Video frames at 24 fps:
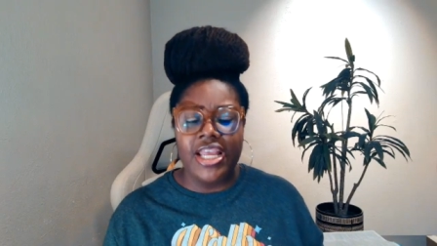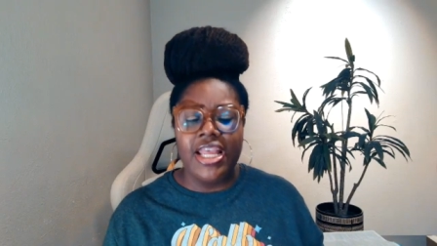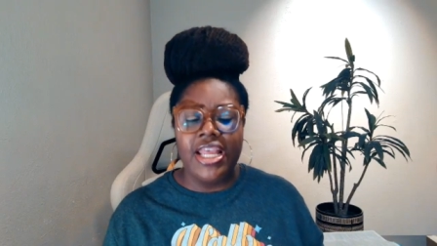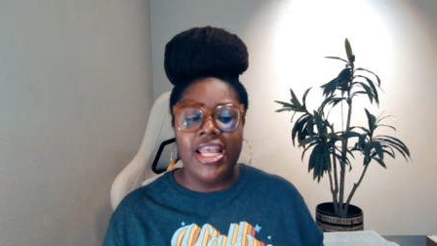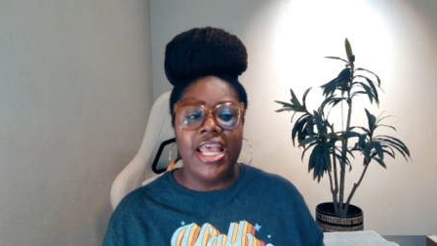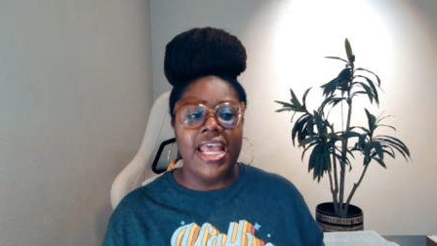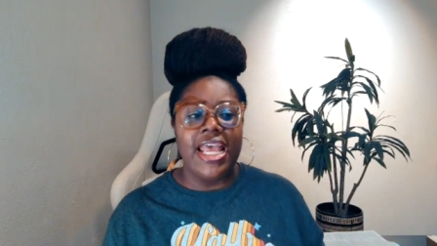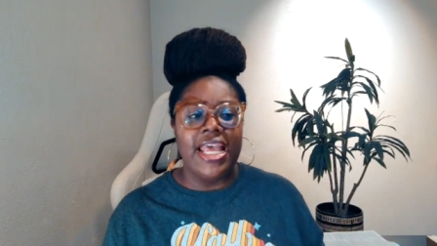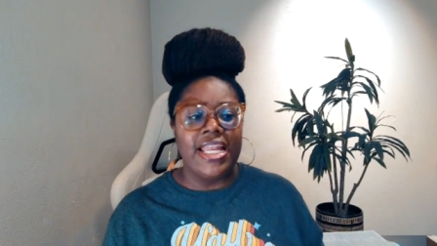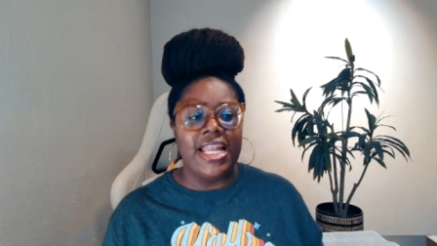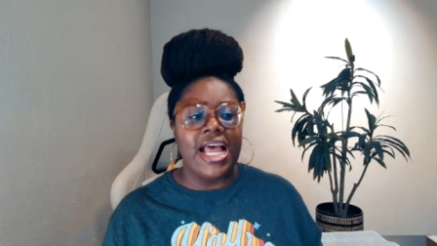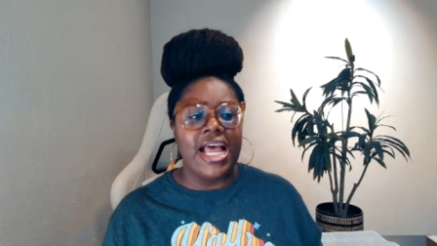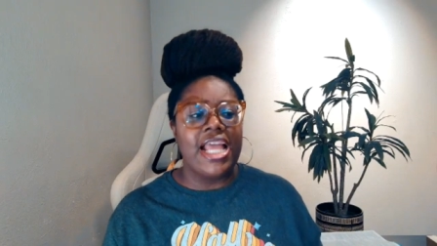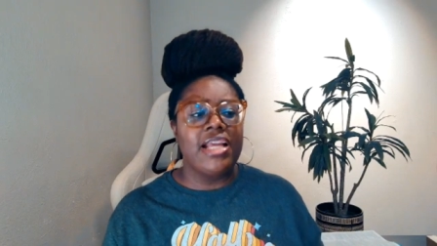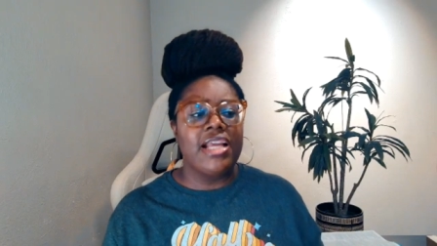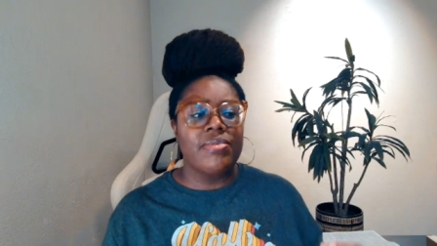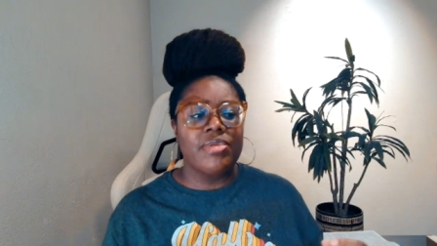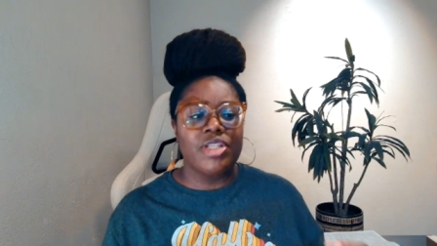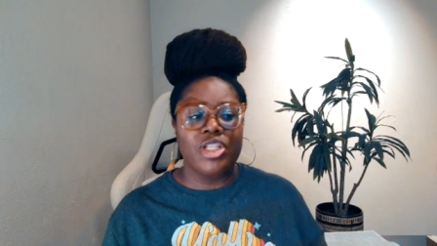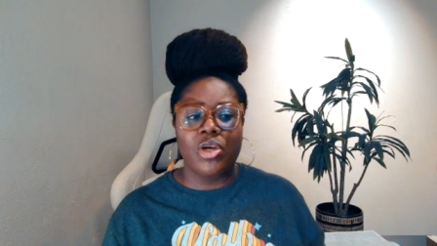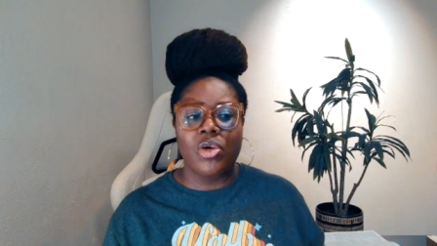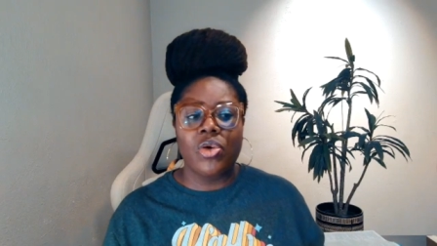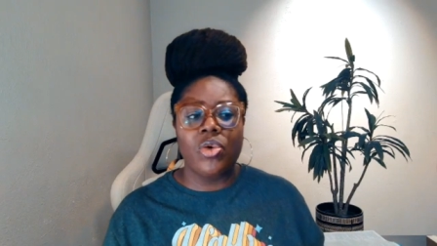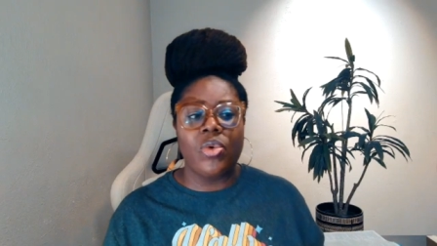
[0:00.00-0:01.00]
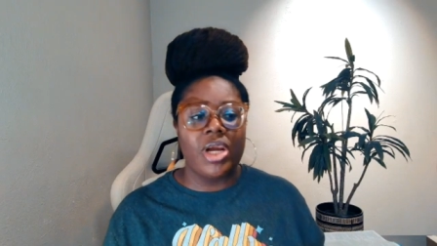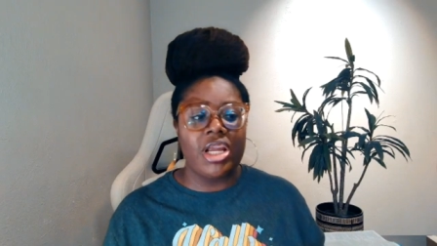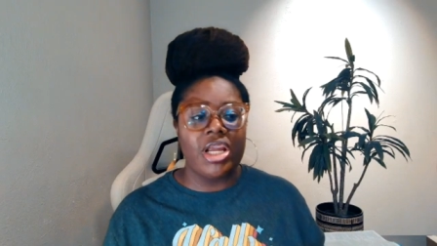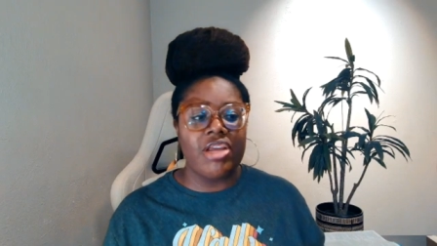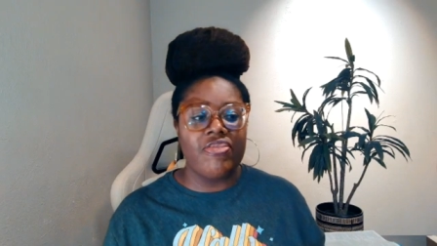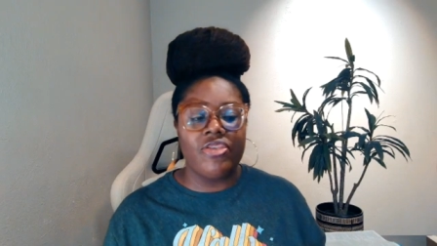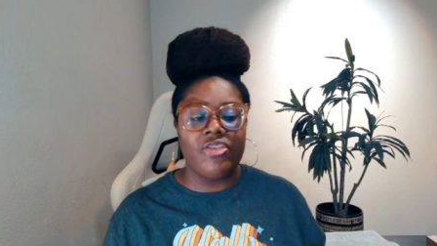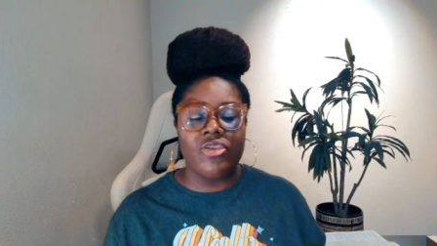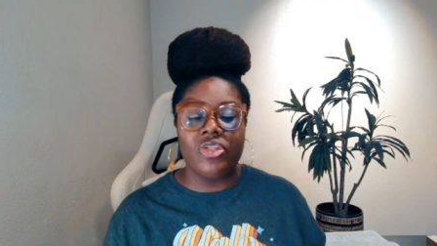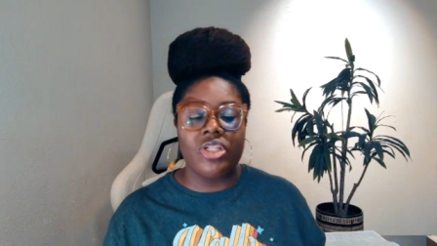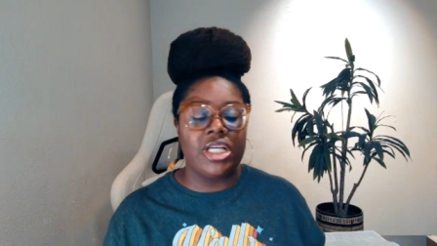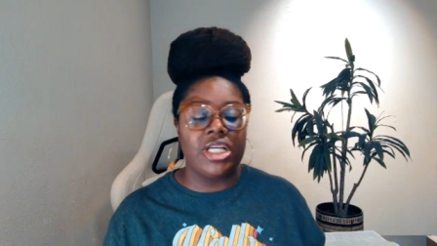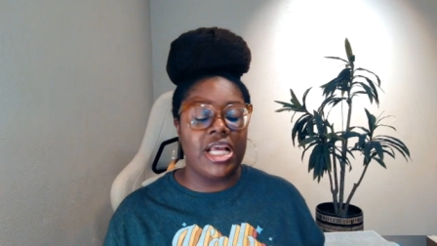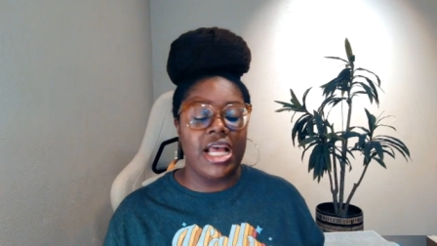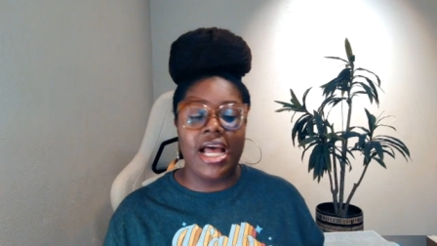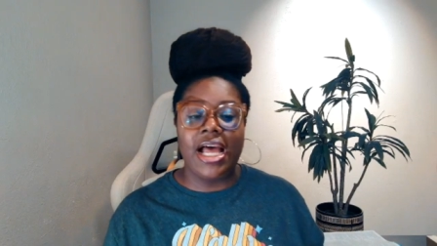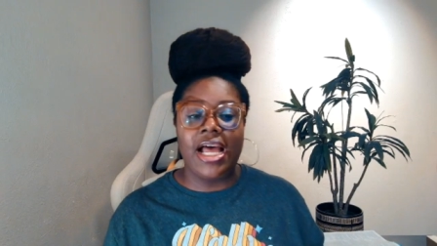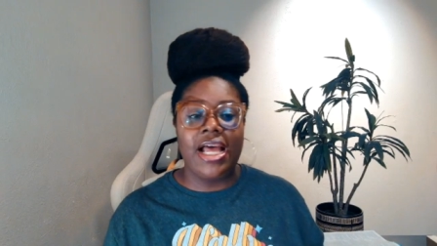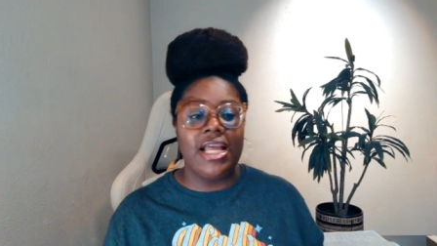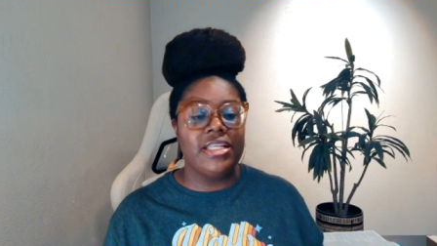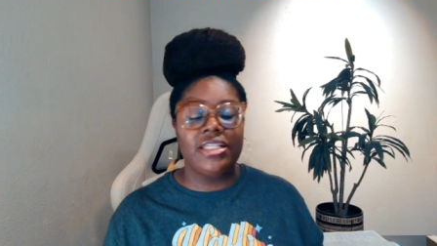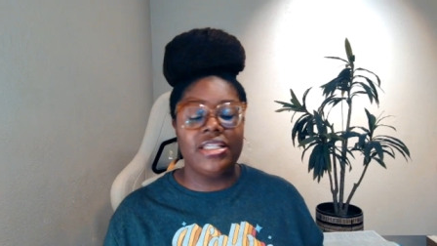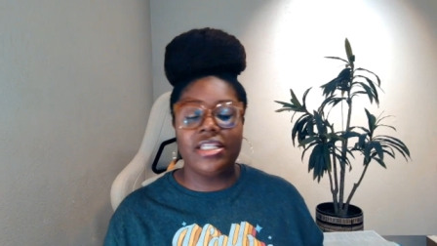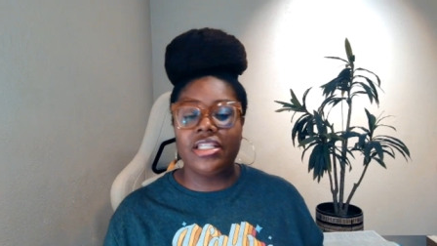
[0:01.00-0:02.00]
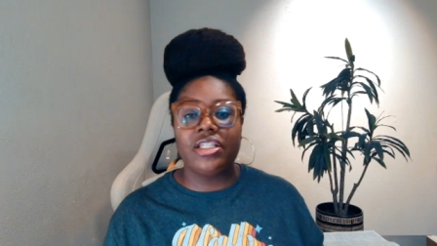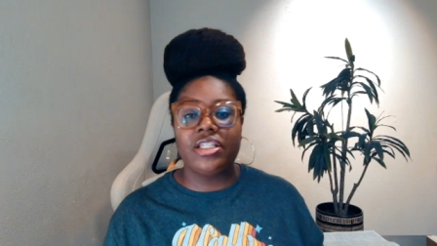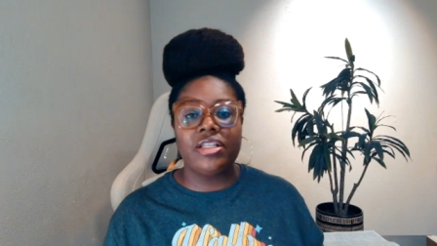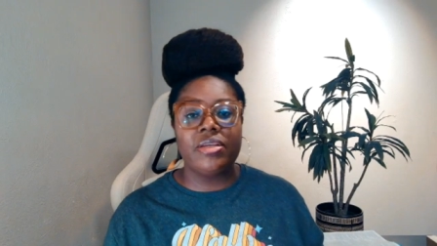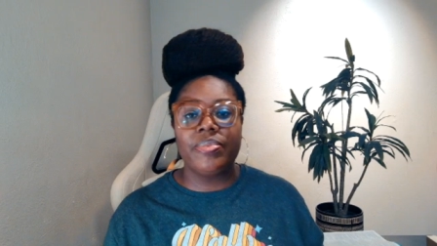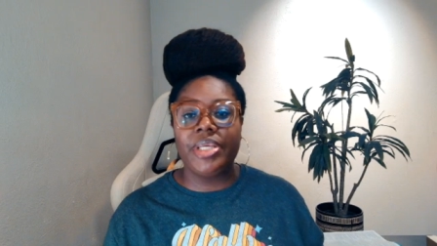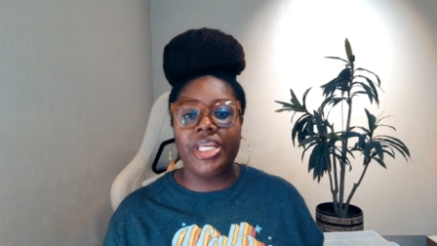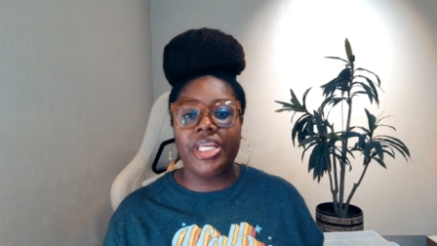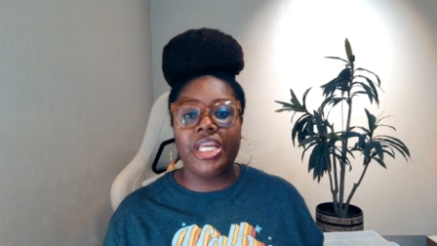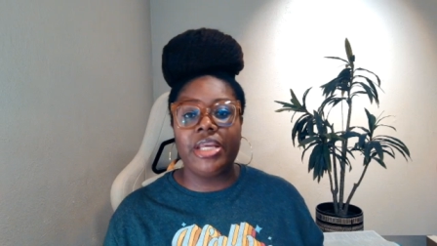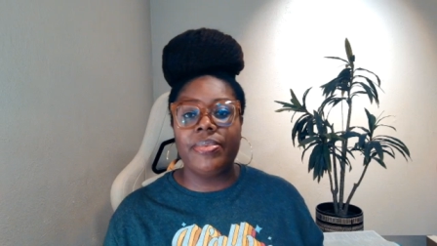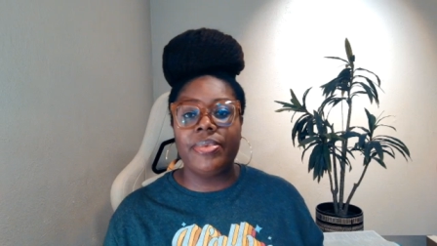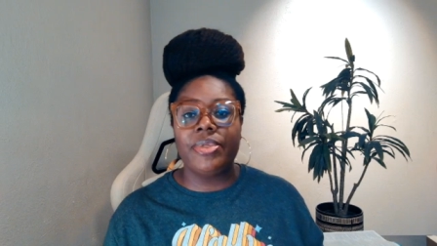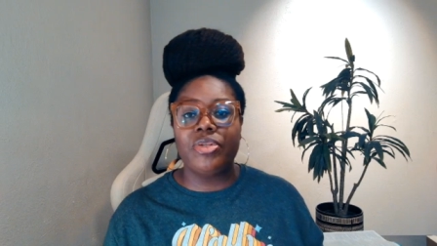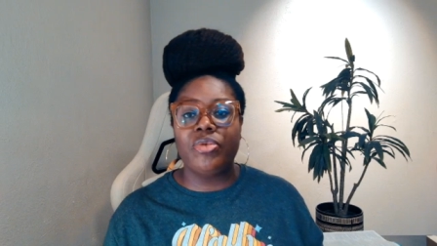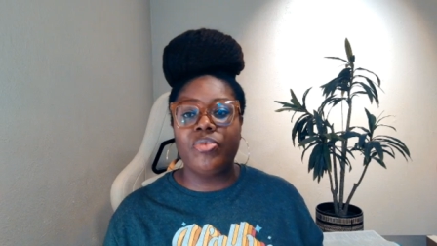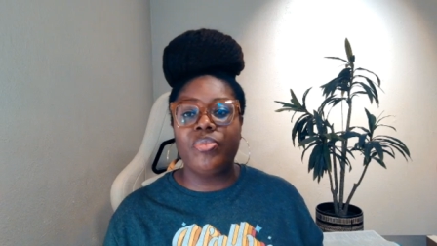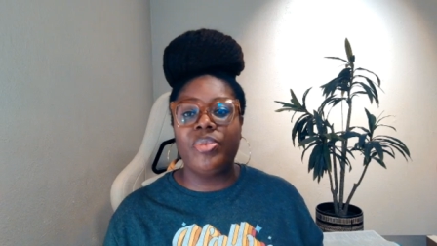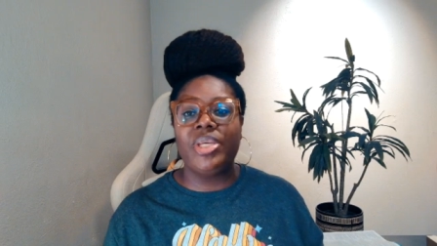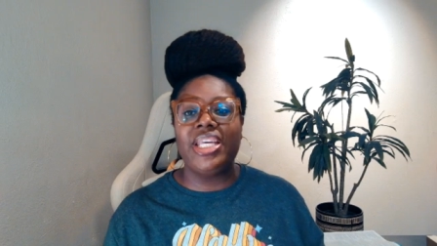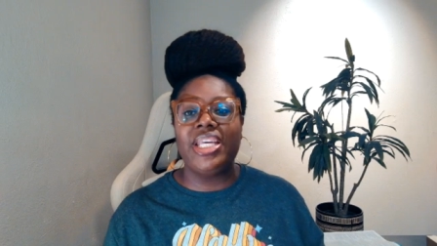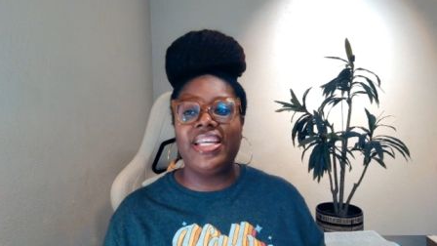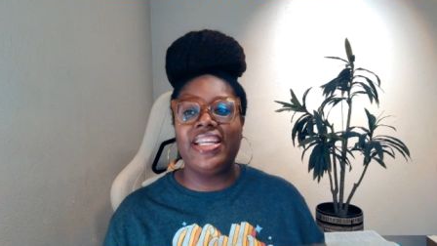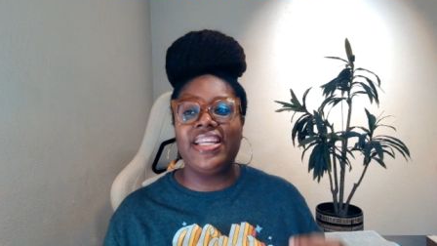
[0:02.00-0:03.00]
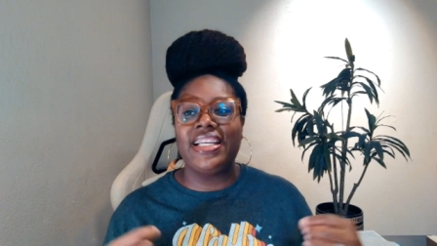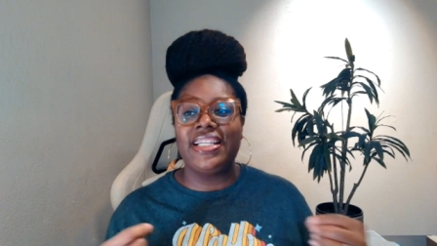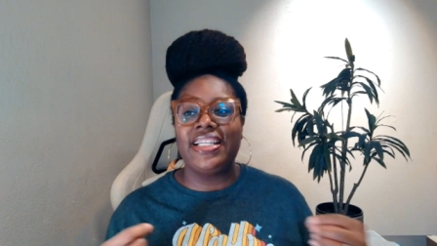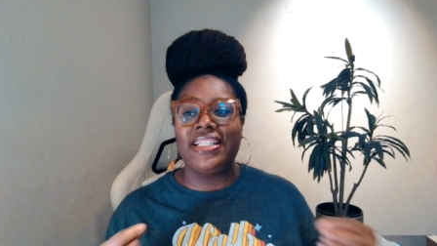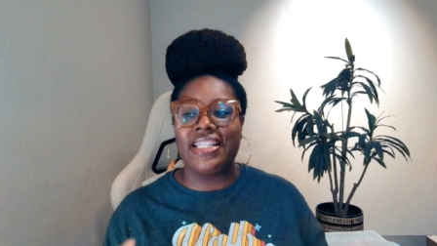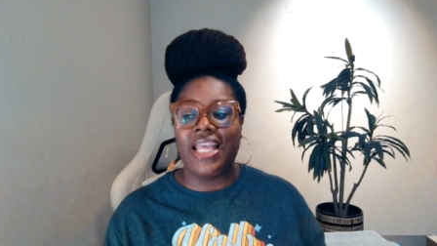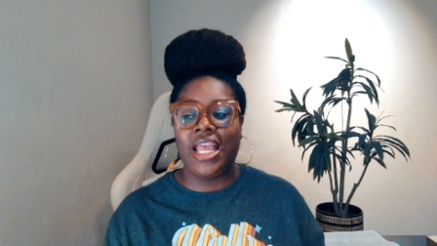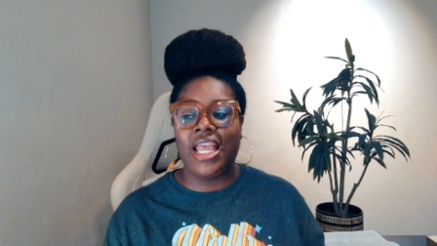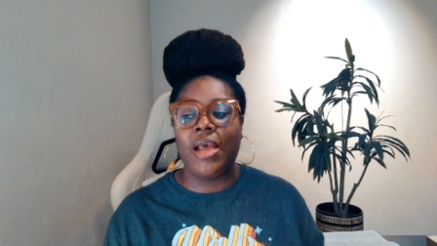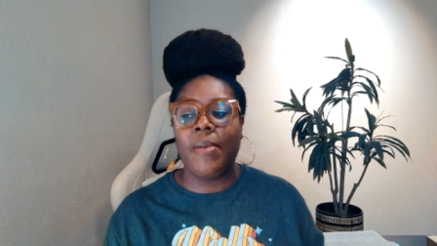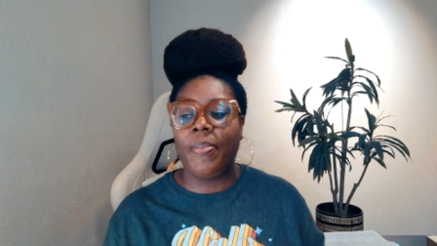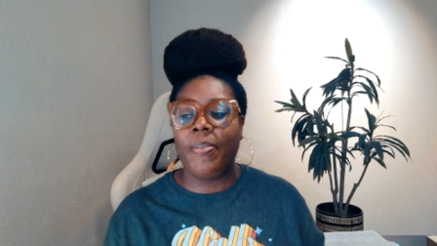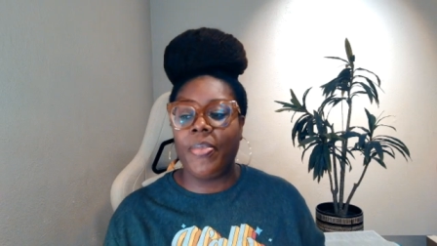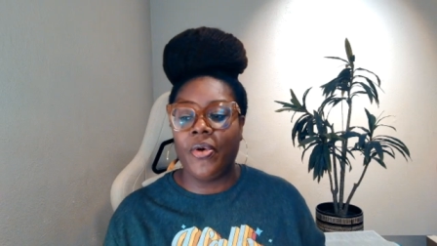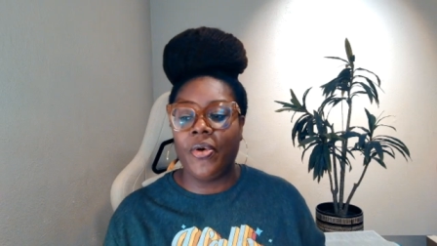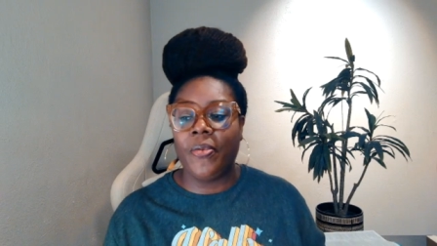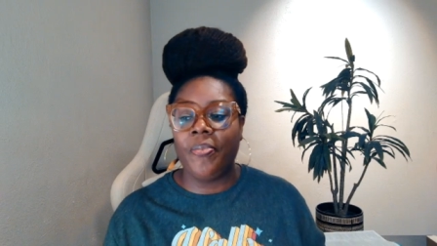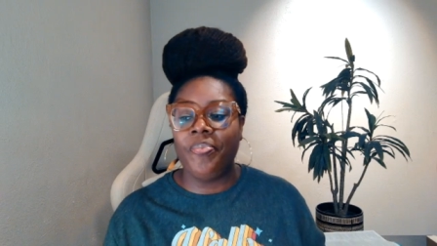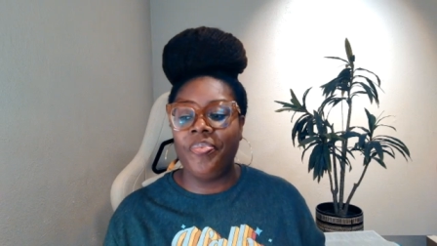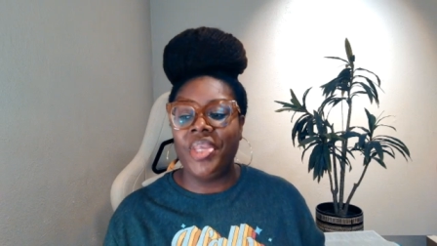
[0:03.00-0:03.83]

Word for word: And I am so grateful to God just to be able to be an example